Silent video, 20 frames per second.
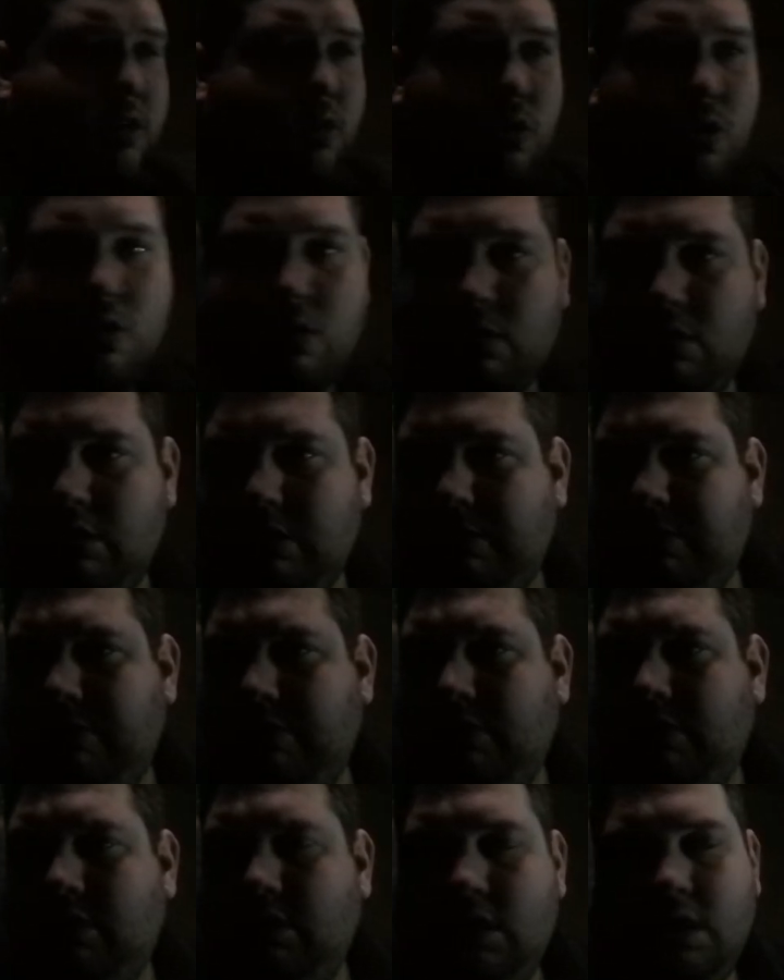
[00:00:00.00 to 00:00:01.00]
door,
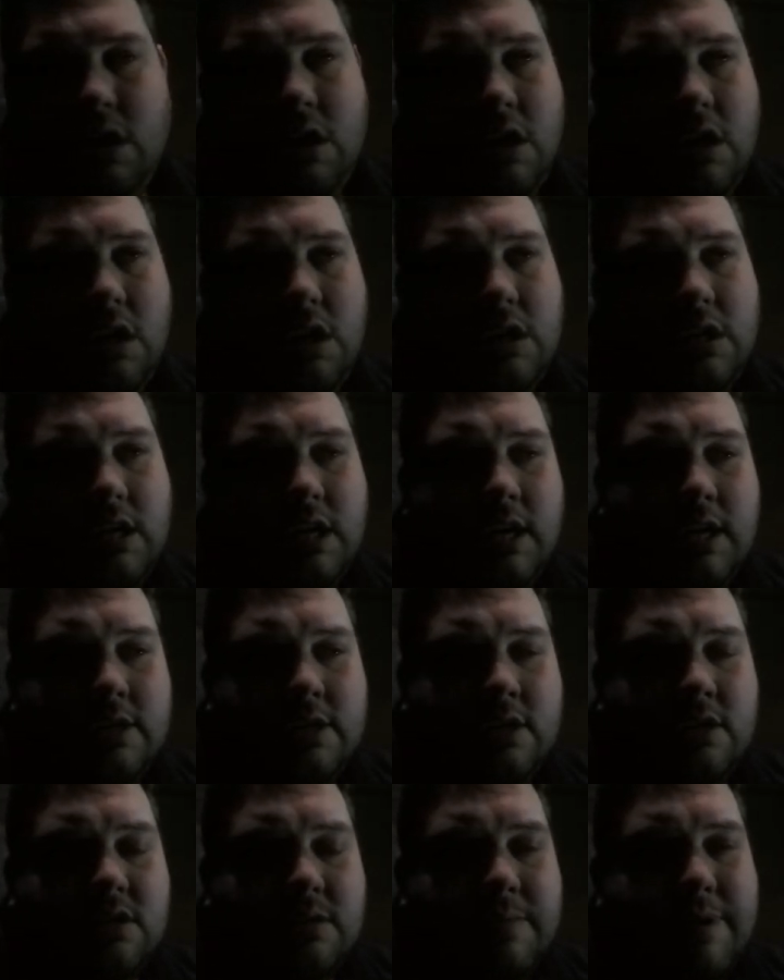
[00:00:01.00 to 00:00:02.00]

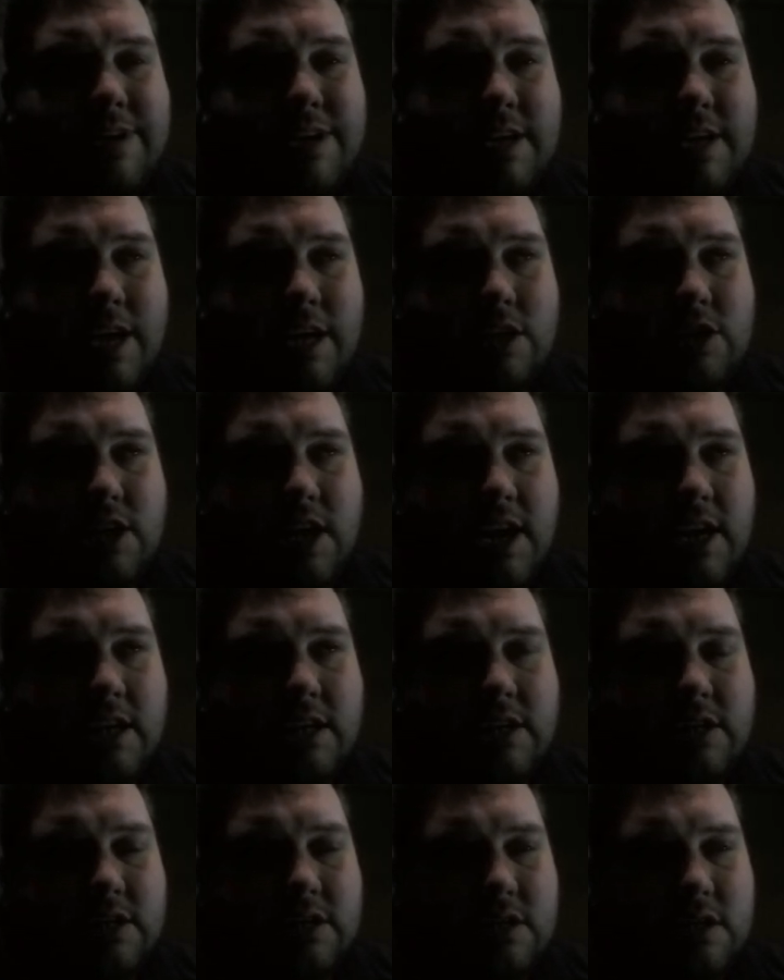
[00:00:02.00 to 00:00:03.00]
do some end of day
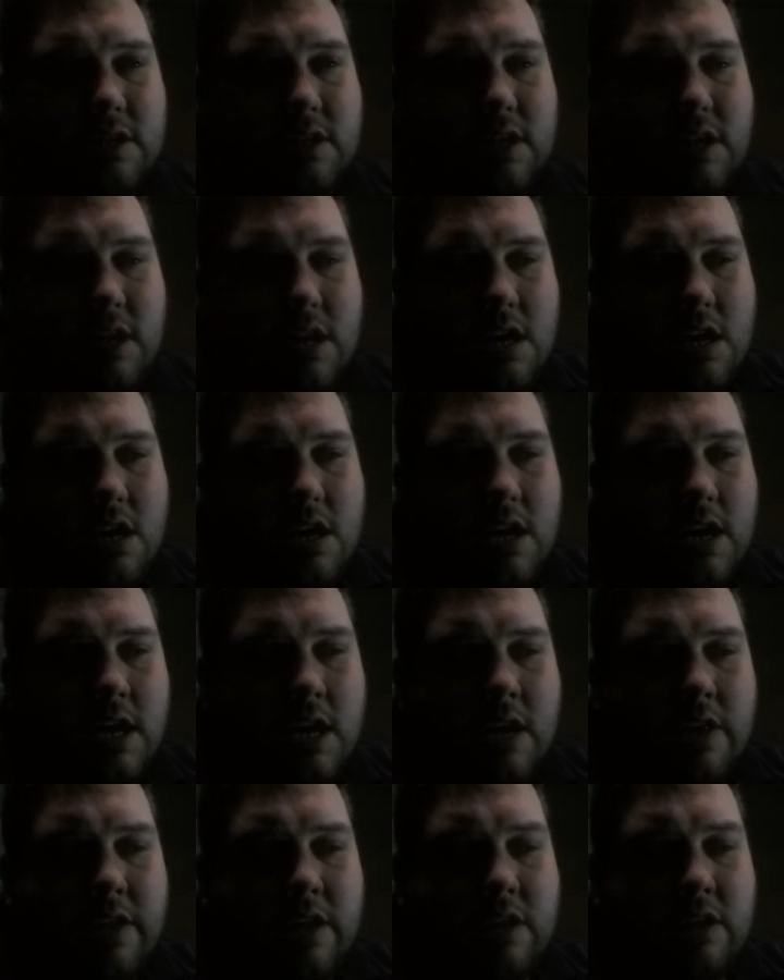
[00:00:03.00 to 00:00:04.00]
checks,
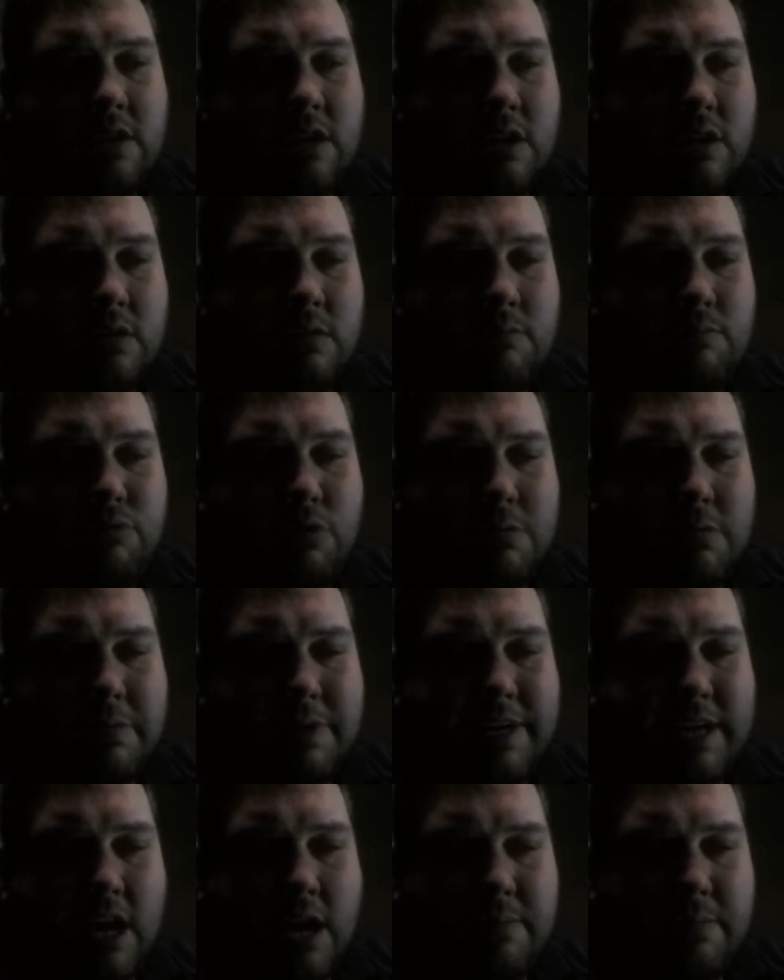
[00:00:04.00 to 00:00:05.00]
then probably
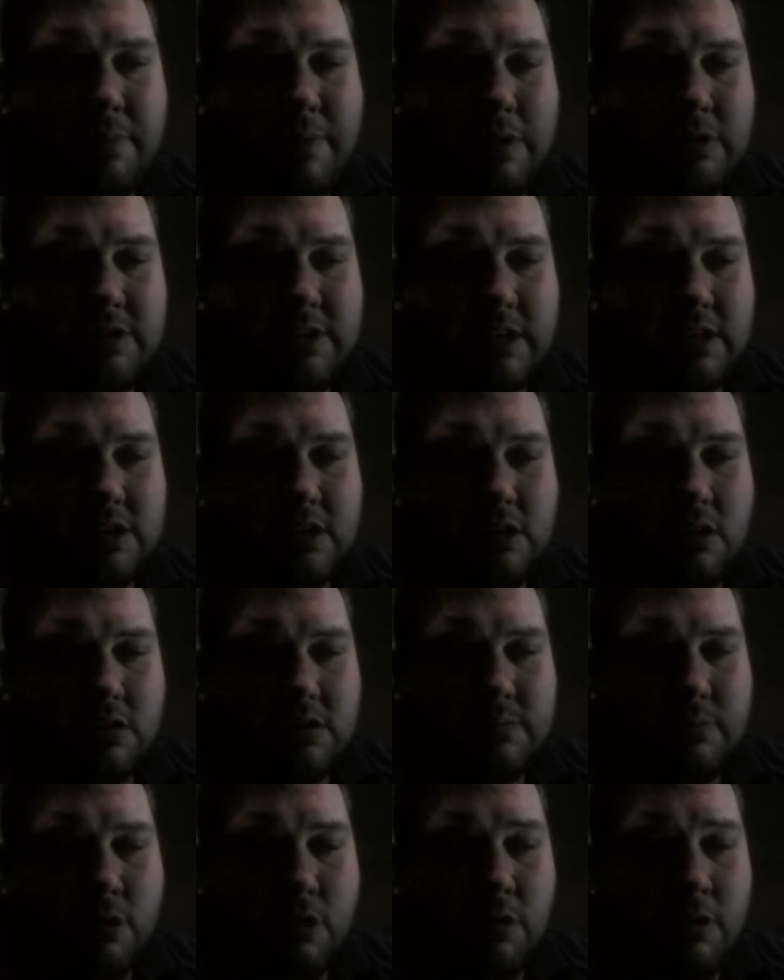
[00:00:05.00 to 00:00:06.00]
get up about 6 o'clock
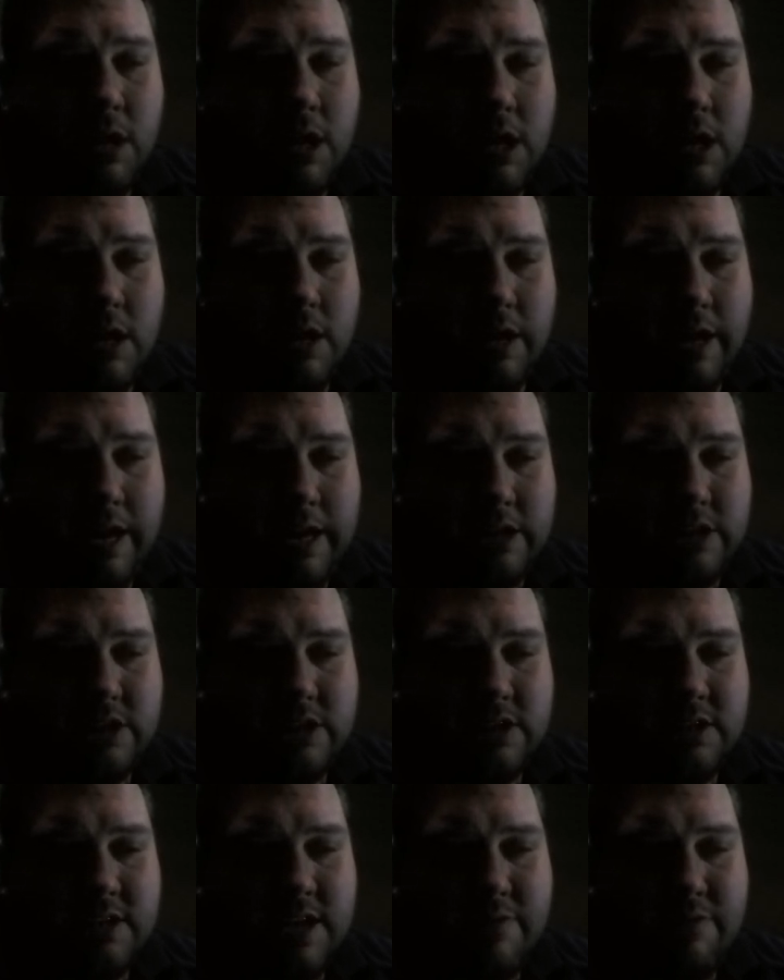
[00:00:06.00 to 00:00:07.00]
tomorrow. It's
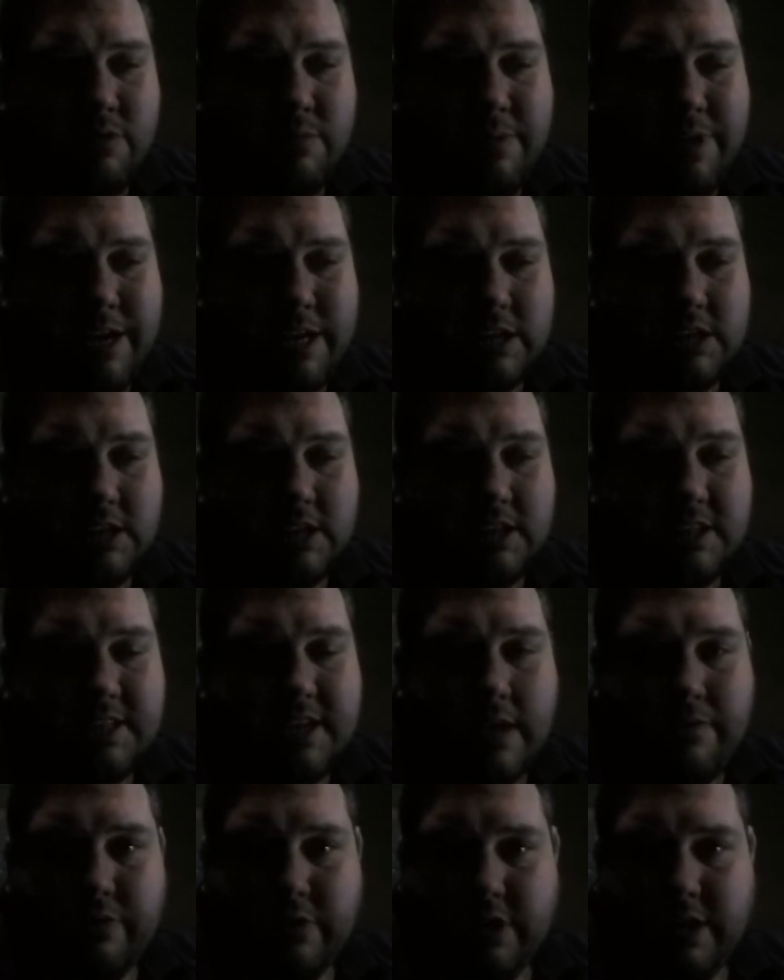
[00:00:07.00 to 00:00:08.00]
7 minutes to
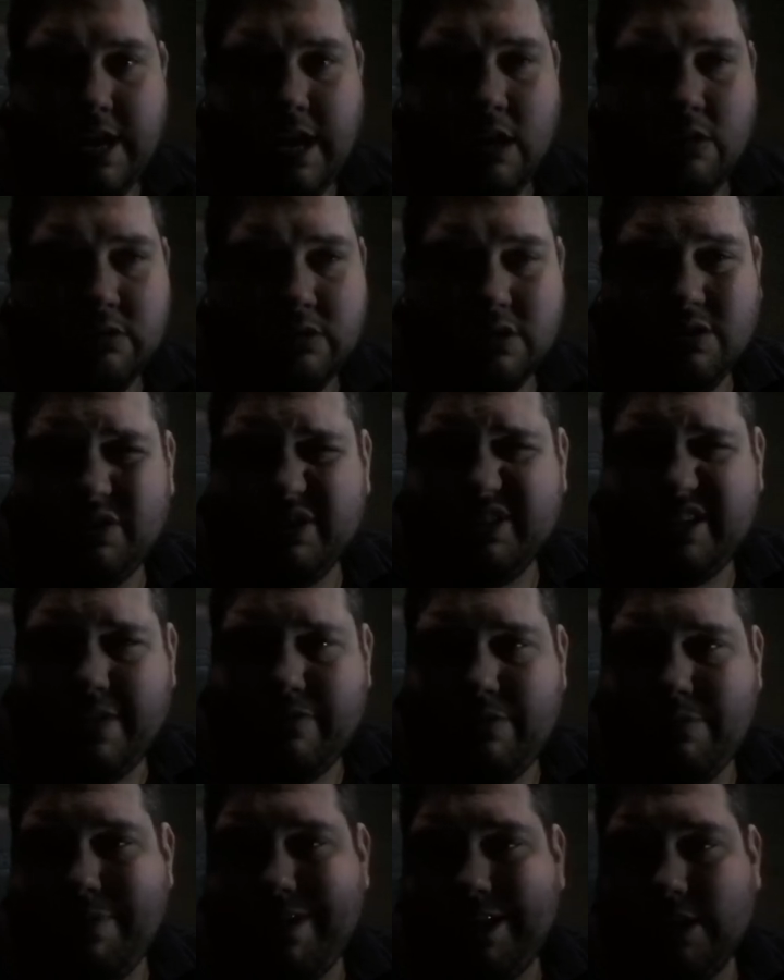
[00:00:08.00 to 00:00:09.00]
7 now, so I've got
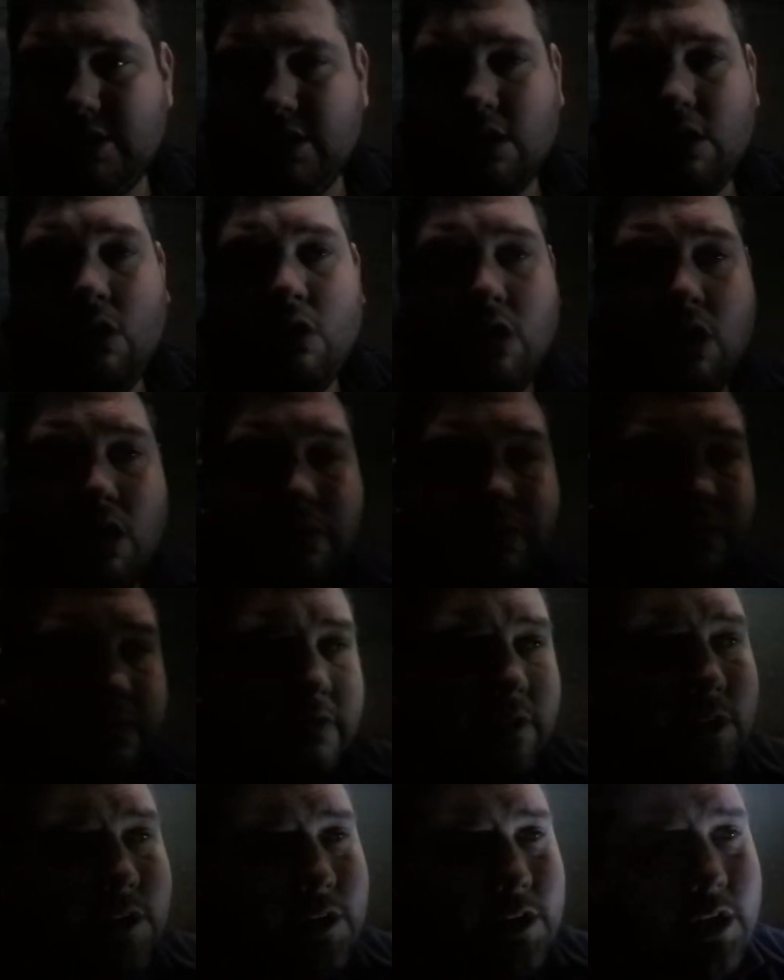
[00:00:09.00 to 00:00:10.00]
7 minutes to clock off
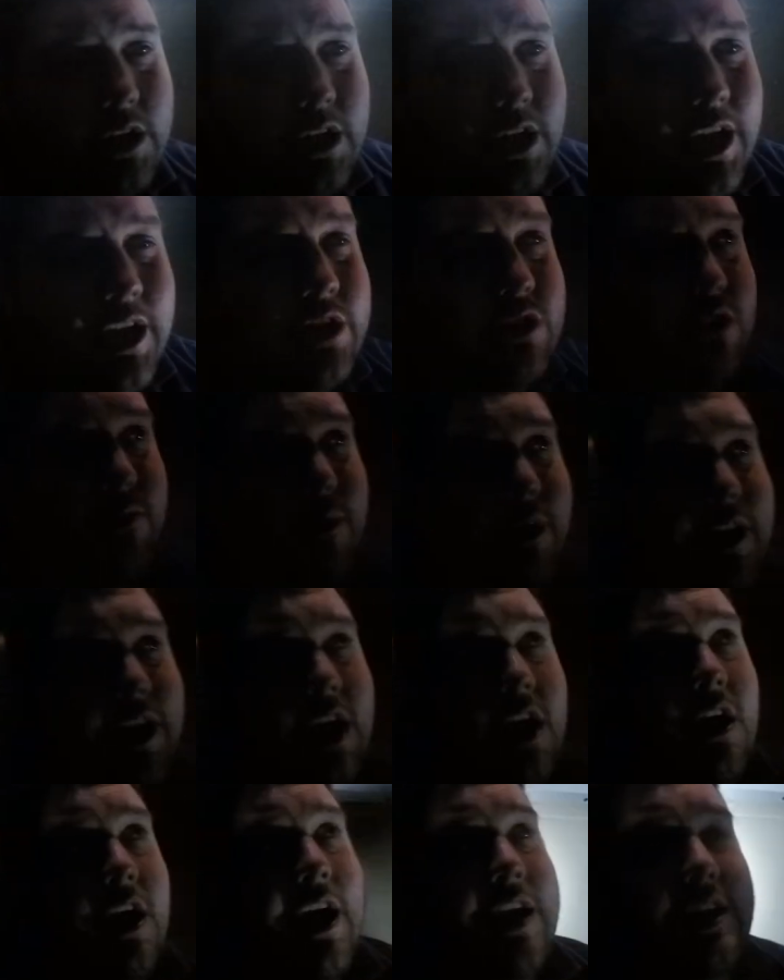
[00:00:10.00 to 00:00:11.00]
and do my
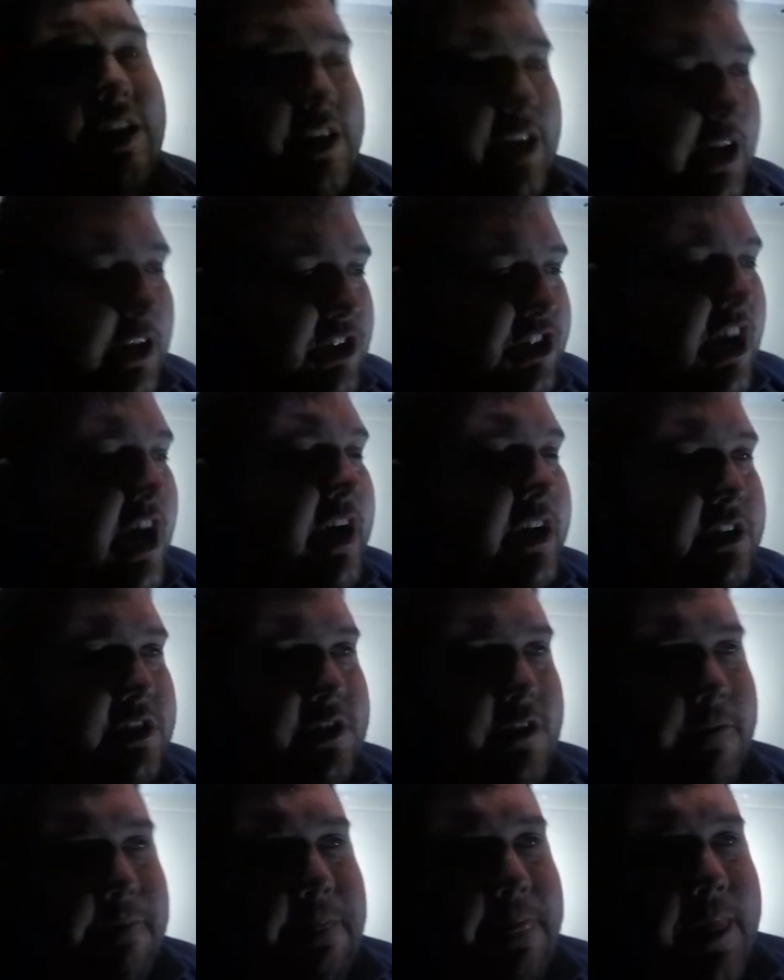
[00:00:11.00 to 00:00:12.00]
end of day
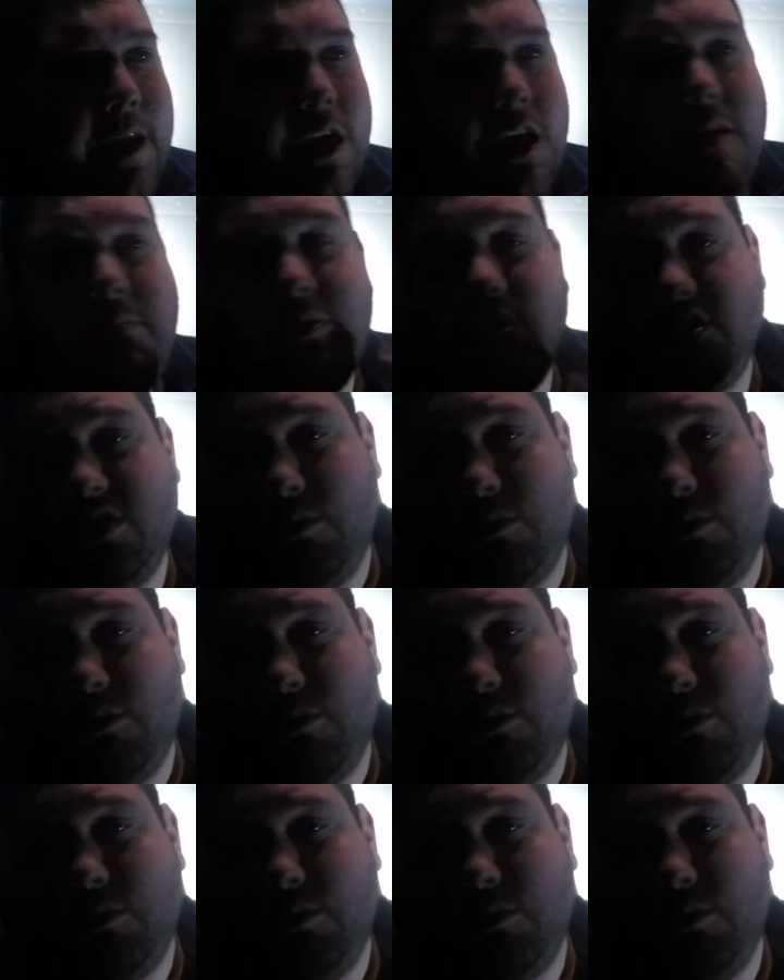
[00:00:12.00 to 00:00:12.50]
checks, because I